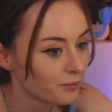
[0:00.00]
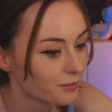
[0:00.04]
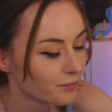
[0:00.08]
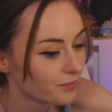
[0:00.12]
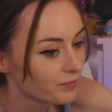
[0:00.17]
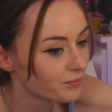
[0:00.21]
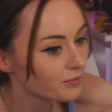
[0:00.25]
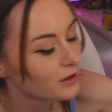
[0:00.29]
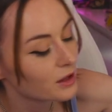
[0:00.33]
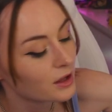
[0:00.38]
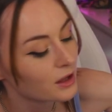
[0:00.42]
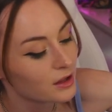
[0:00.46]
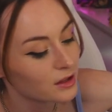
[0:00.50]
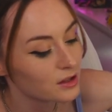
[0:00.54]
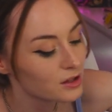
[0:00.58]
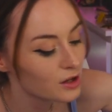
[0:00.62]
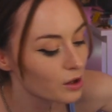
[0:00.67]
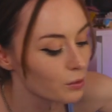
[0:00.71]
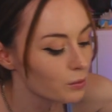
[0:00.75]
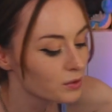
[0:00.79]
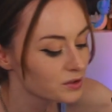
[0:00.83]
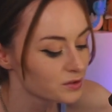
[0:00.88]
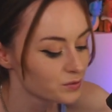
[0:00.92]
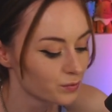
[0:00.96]
Mm-hmm. You
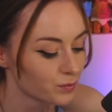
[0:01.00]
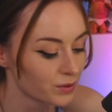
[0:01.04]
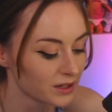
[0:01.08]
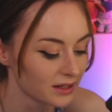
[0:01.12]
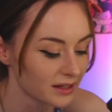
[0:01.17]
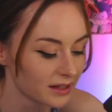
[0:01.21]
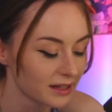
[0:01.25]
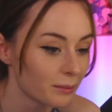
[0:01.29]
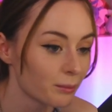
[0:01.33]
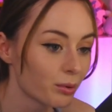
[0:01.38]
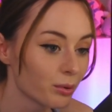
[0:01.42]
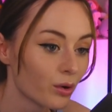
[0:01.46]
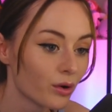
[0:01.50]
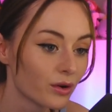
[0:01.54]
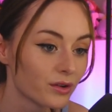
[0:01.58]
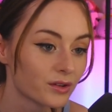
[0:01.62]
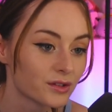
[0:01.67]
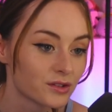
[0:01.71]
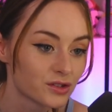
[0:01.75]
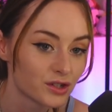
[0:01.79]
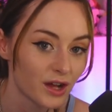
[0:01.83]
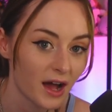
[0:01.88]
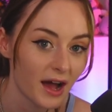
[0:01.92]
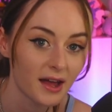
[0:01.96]
know what's really
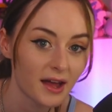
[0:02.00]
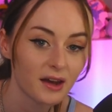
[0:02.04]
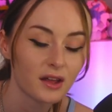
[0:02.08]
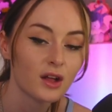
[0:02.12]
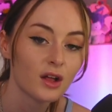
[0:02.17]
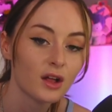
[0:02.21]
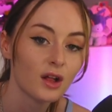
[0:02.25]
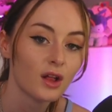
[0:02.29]
important, chat?